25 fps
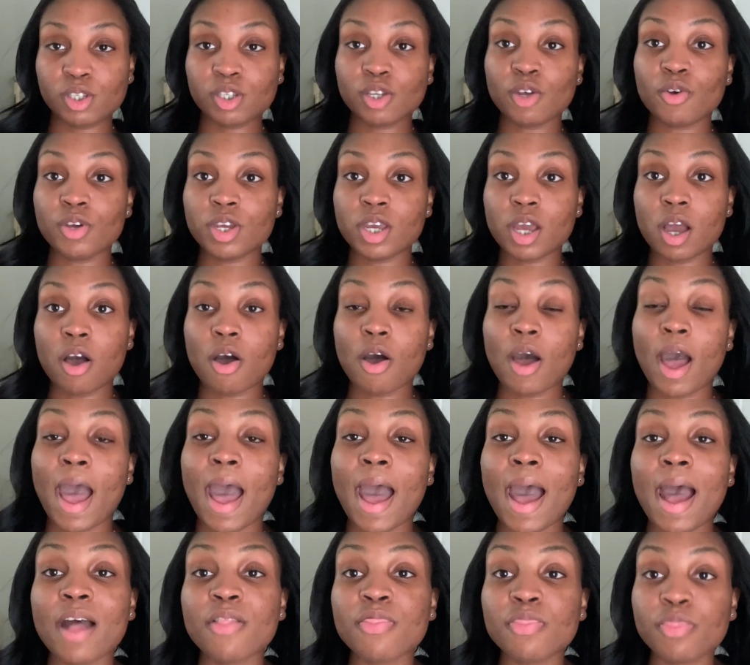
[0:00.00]
So y'all,
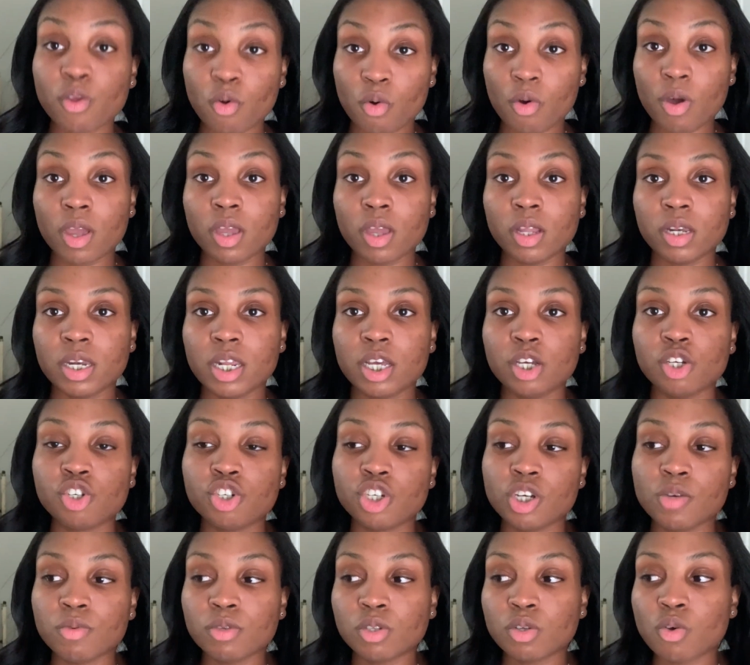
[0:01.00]
I thought that
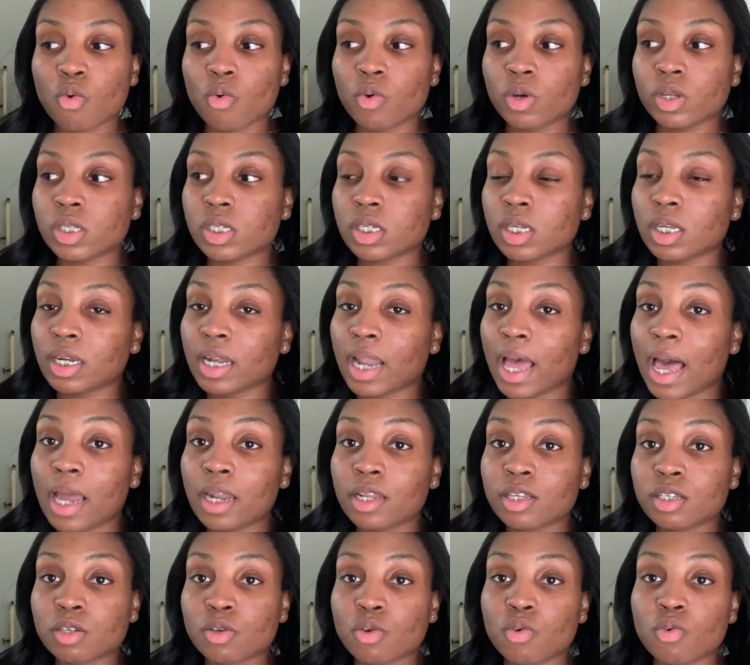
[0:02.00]
she was going to
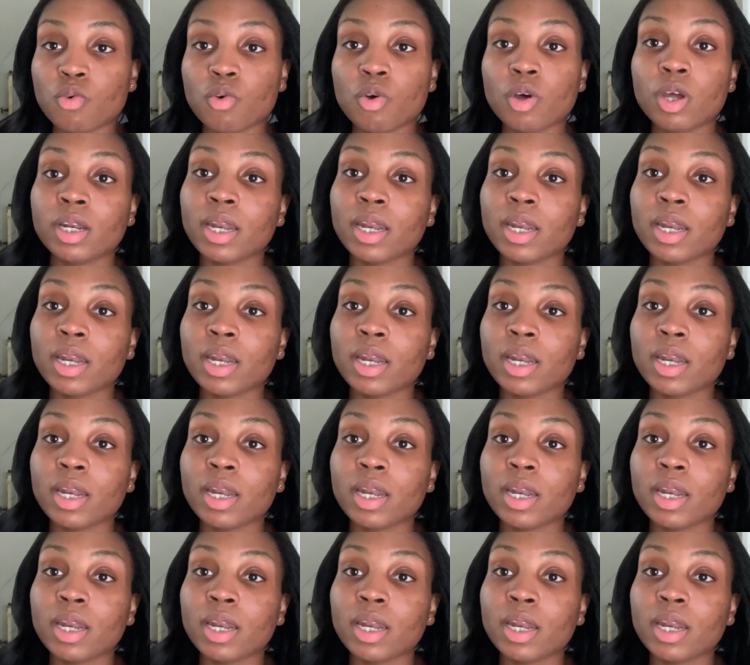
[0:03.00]
Nala school.